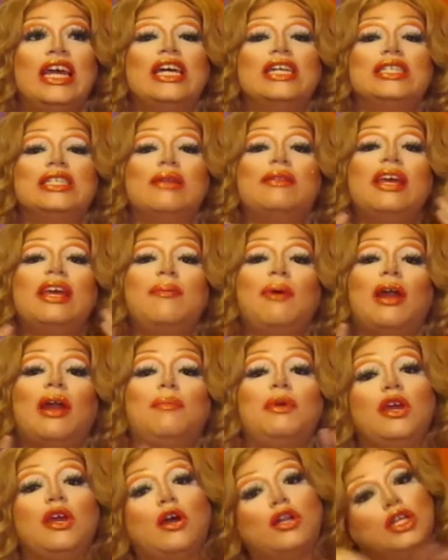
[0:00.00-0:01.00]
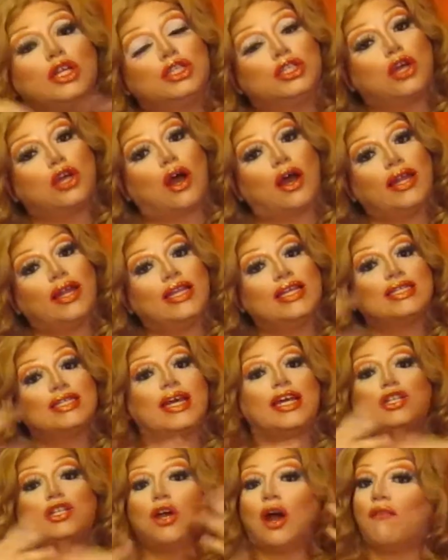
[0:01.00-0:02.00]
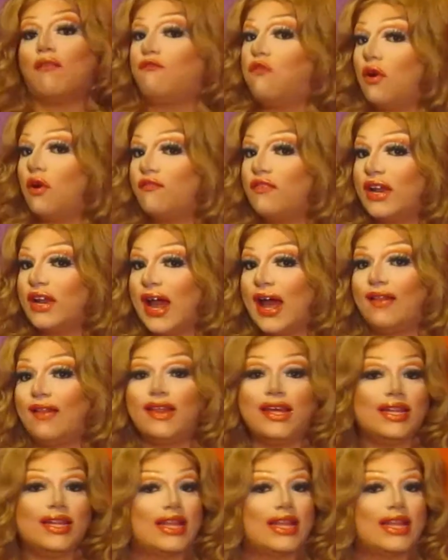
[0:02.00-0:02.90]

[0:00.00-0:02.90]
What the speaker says: Something about it being on the top, in this, like, top 4 finale,